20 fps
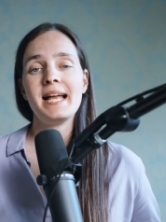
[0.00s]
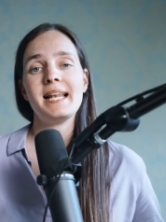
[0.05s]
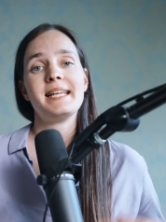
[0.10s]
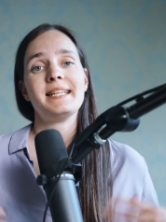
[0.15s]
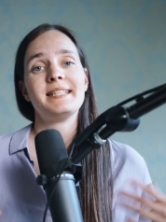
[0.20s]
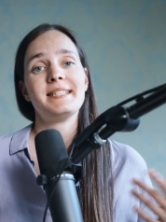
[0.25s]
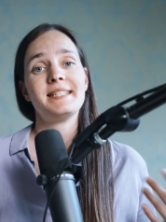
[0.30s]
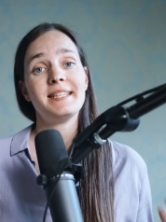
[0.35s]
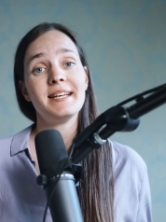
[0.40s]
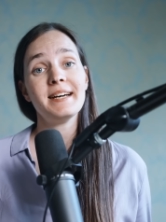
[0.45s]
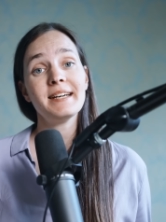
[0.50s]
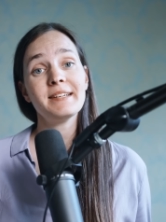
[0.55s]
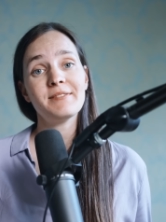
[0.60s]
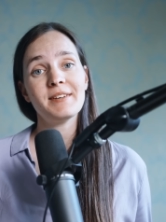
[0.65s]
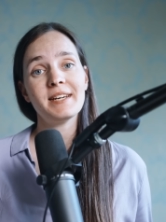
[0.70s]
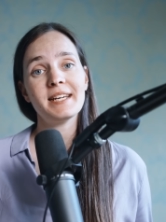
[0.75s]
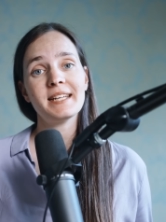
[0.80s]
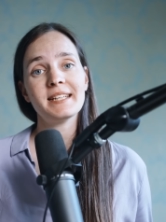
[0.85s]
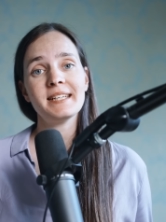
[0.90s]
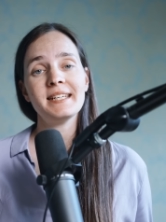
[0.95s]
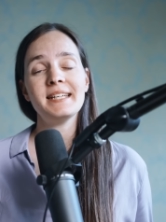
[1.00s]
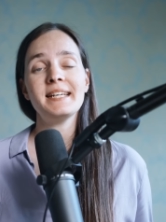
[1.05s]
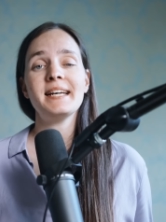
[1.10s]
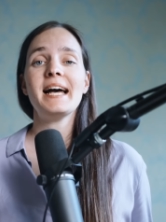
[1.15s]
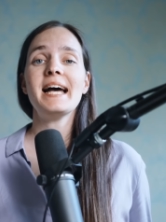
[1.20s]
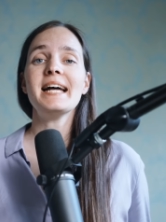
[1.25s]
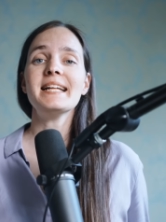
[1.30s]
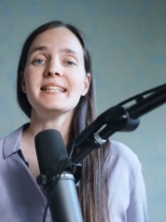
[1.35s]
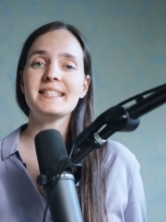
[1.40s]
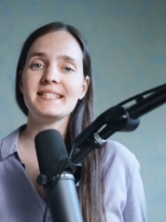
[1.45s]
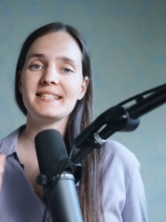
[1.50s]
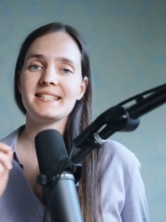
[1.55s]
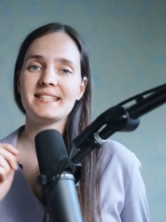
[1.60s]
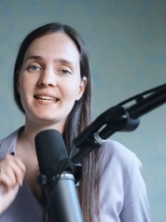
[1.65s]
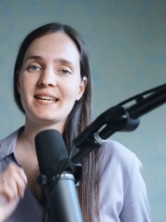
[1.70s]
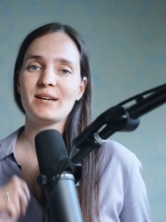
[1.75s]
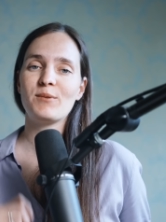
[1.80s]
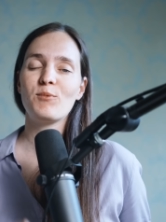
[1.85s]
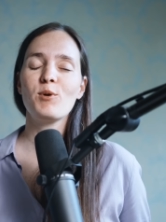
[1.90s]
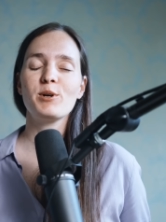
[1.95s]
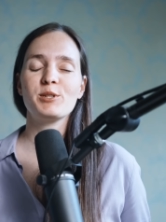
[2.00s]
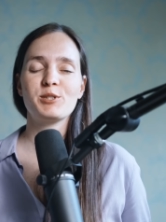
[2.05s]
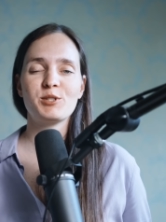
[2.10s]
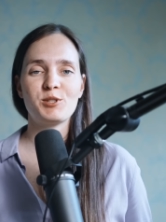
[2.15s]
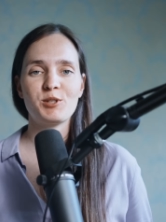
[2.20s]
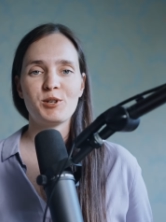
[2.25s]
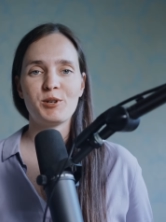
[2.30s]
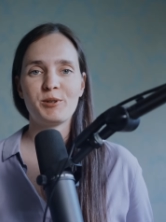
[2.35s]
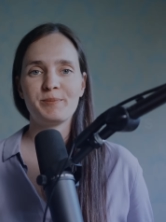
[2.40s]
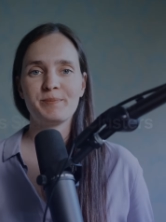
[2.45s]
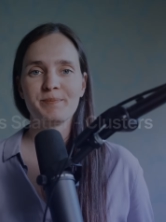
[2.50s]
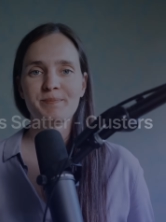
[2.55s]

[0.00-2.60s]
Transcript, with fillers: Let's dive in and see what's new.